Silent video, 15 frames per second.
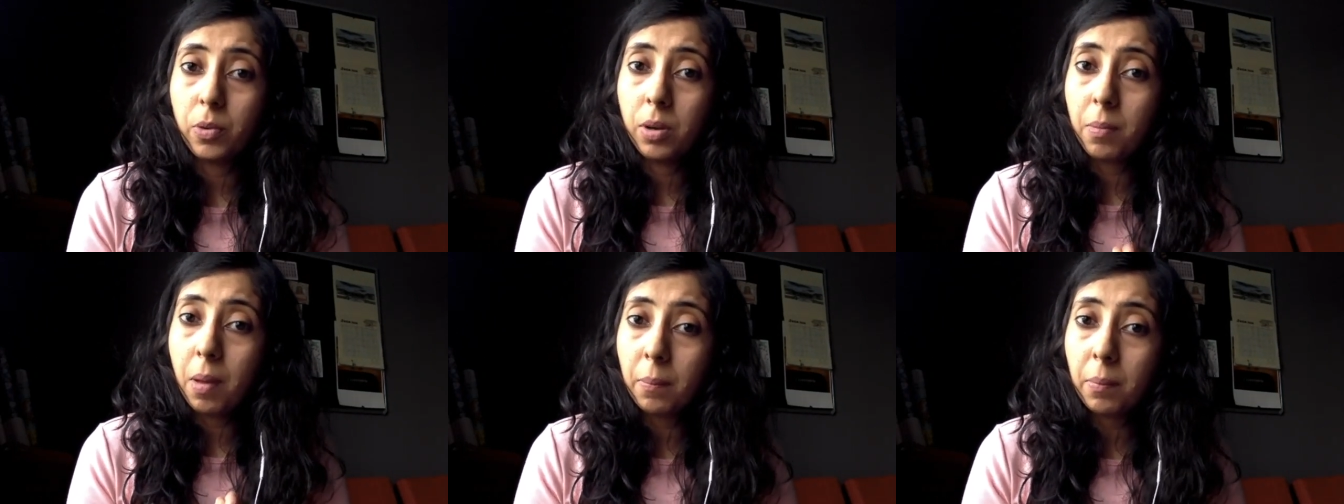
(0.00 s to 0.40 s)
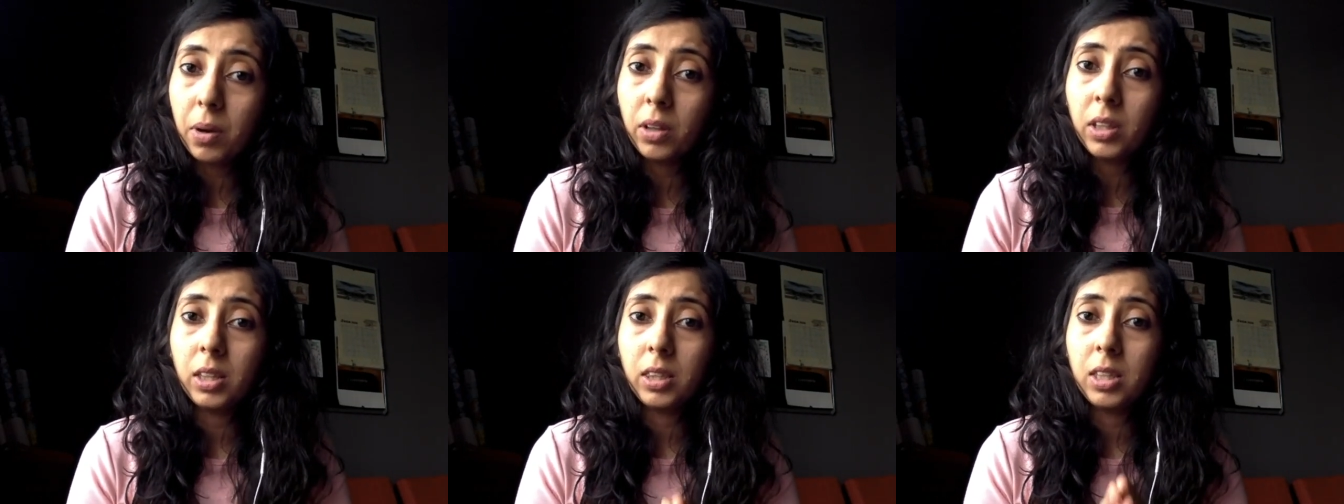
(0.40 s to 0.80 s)

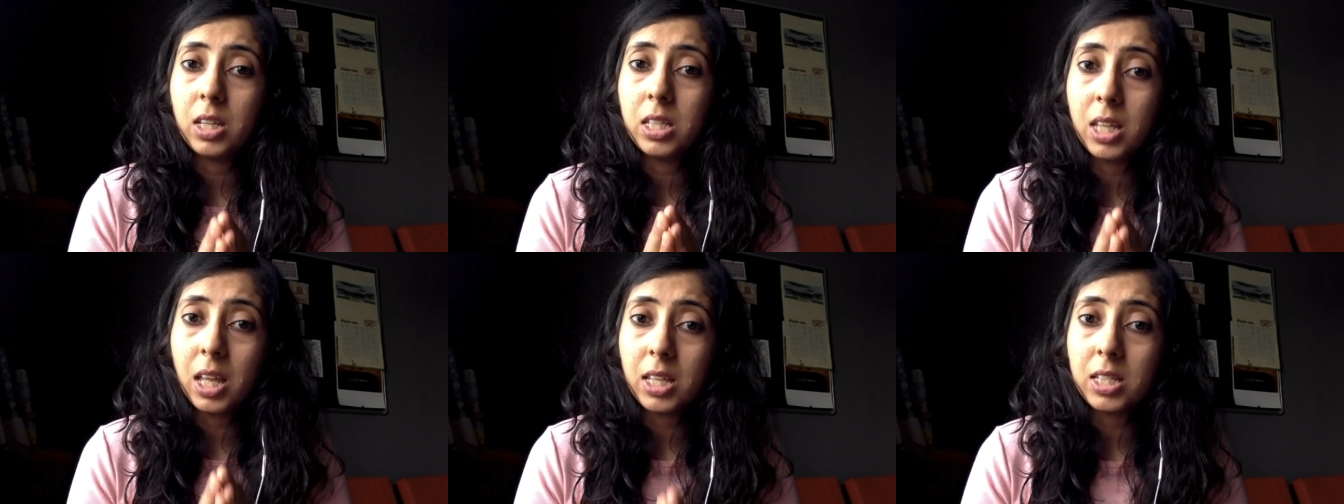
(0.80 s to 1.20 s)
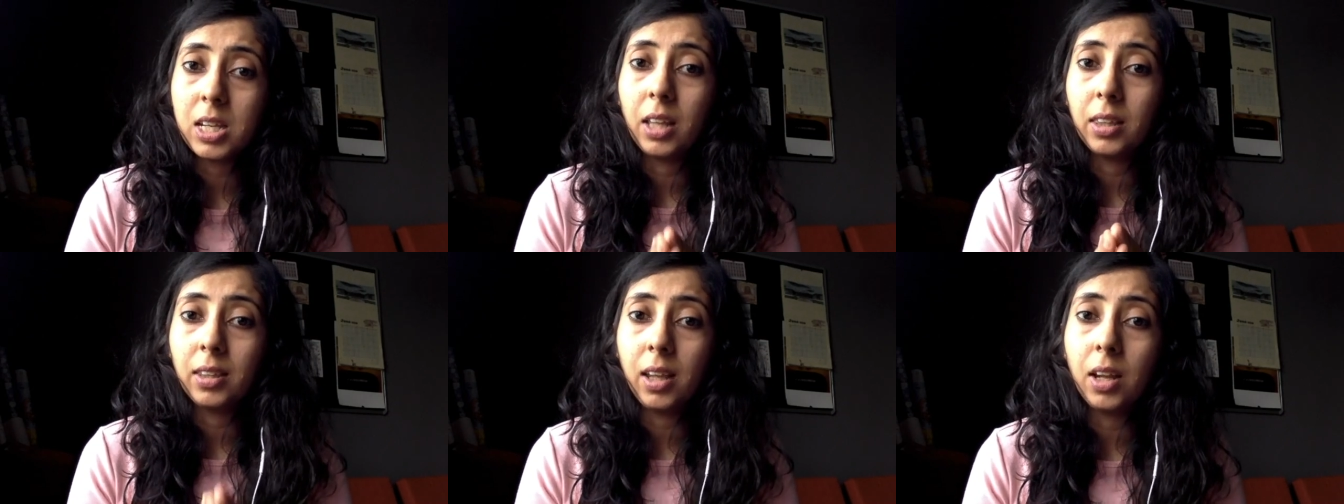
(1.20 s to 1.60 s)
Remember that this has
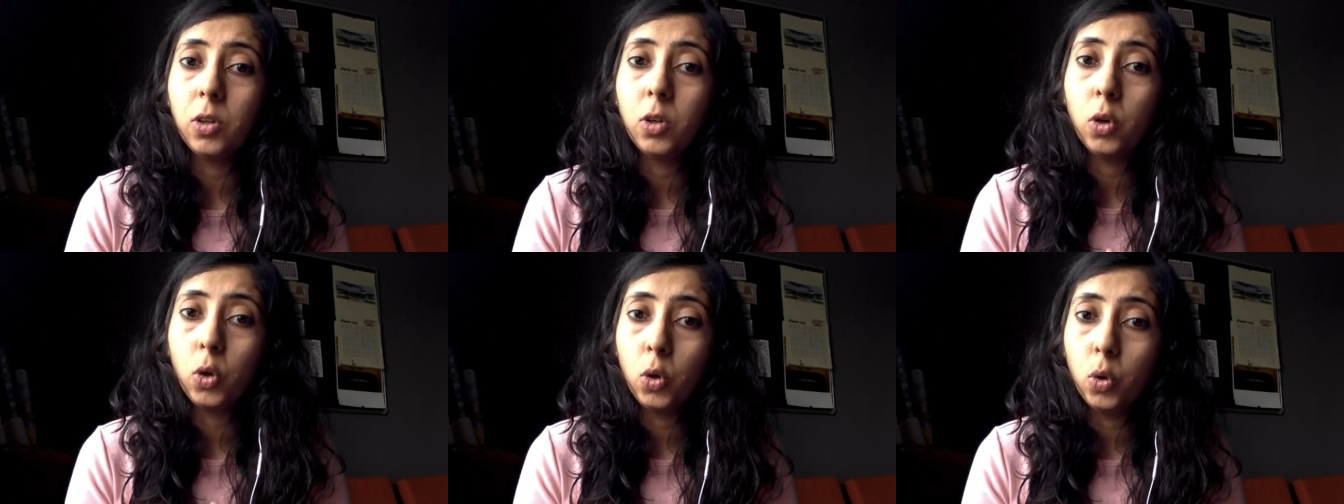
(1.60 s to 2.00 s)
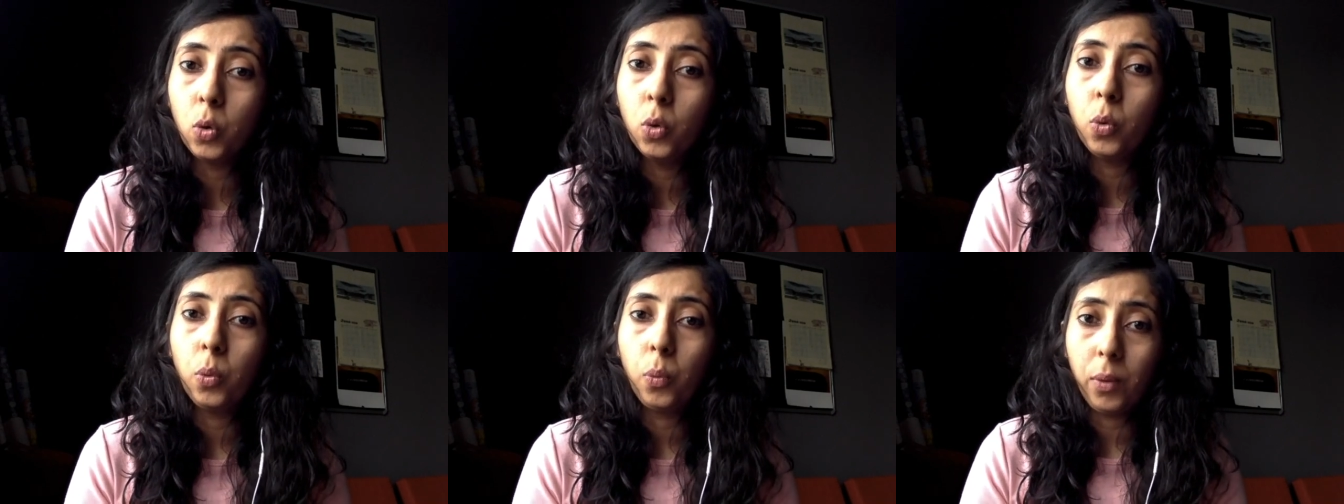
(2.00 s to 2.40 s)
nothing to
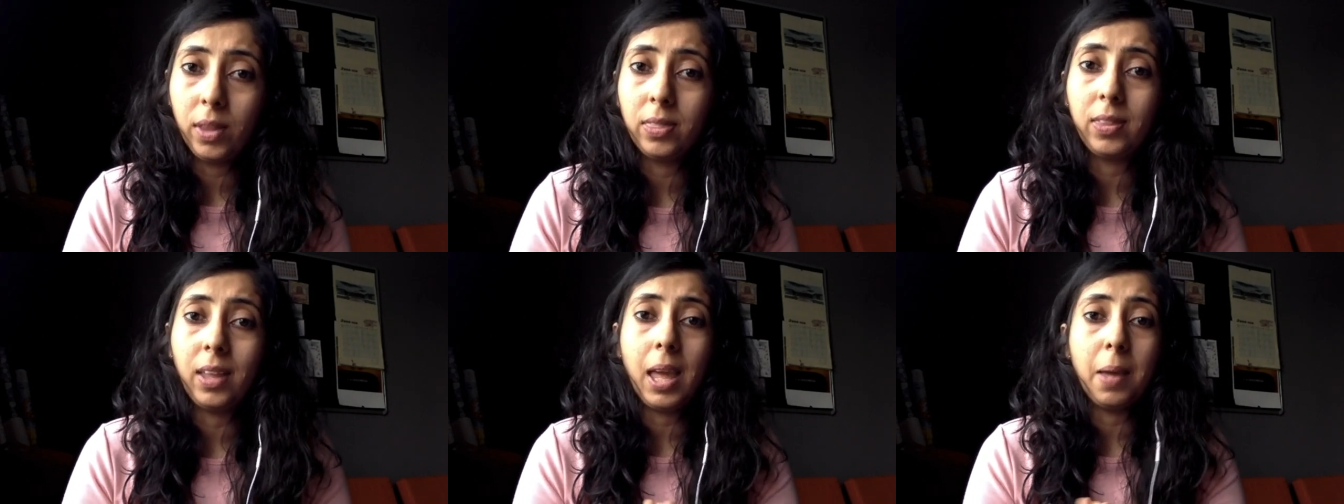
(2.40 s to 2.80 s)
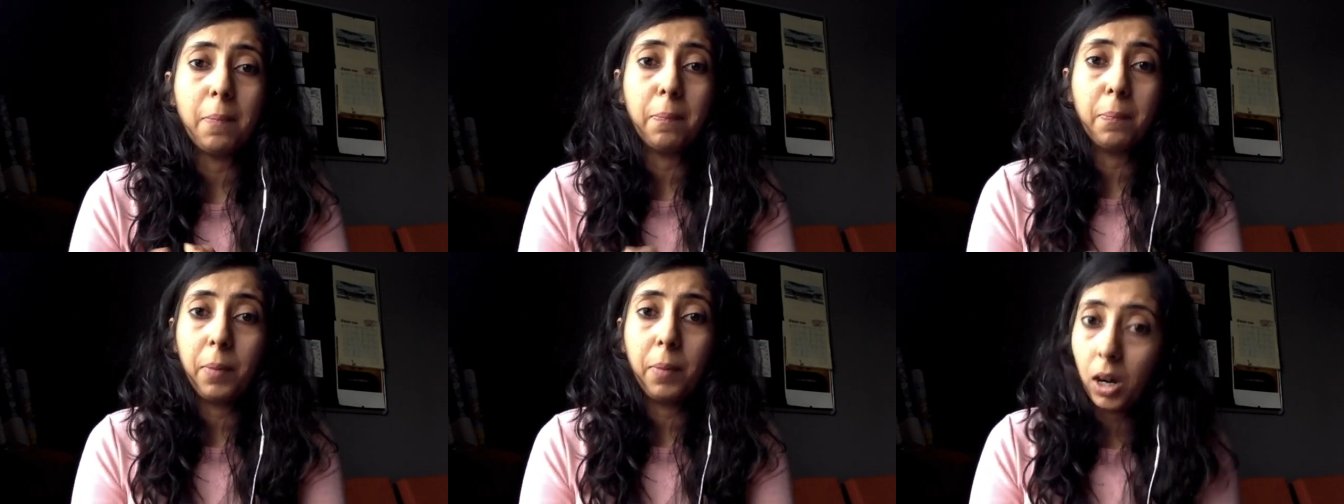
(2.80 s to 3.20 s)
do with a
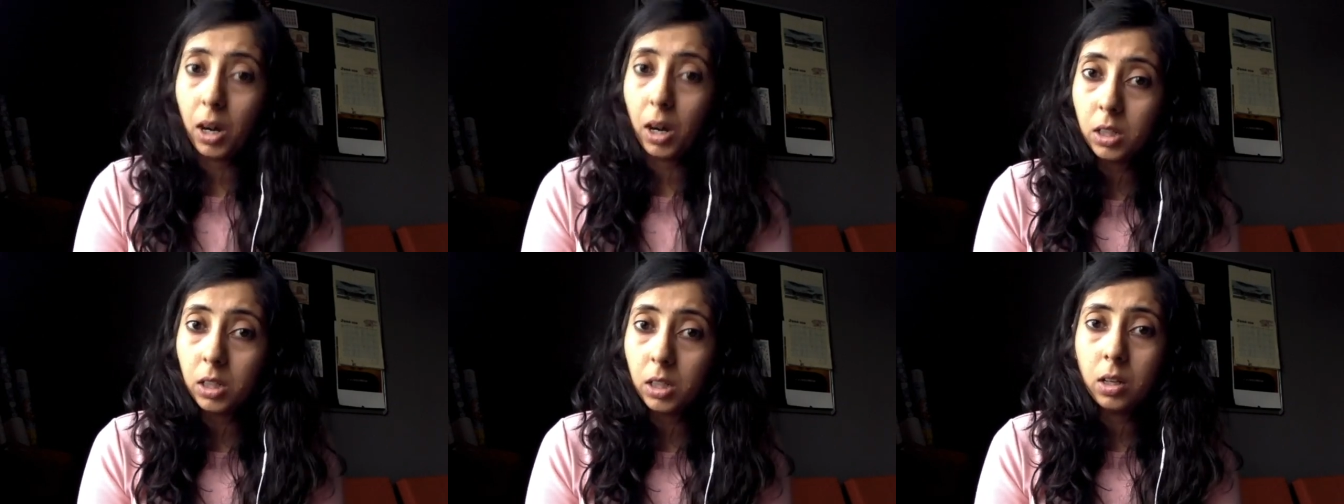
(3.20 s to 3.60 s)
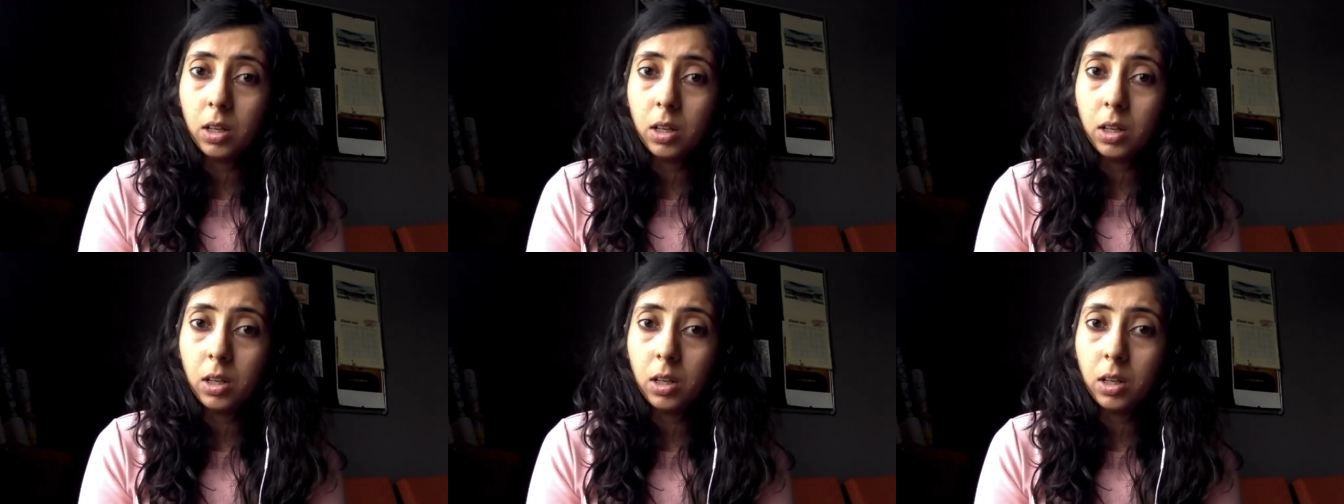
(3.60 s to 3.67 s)
partner.